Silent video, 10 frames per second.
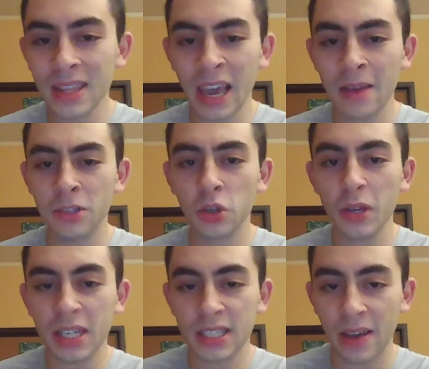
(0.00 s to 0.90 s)
In the game, just
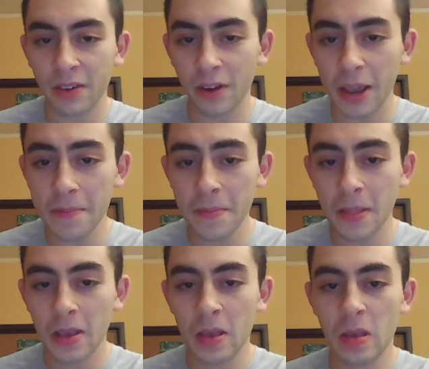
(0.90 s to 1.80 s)
queen d7, right?
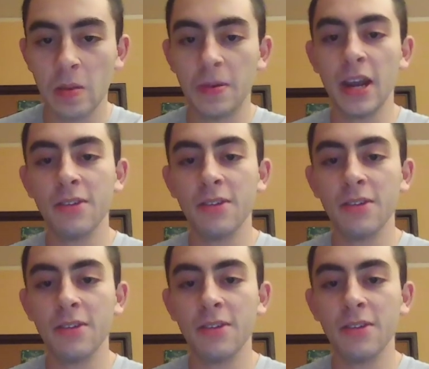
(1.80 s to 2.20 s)
But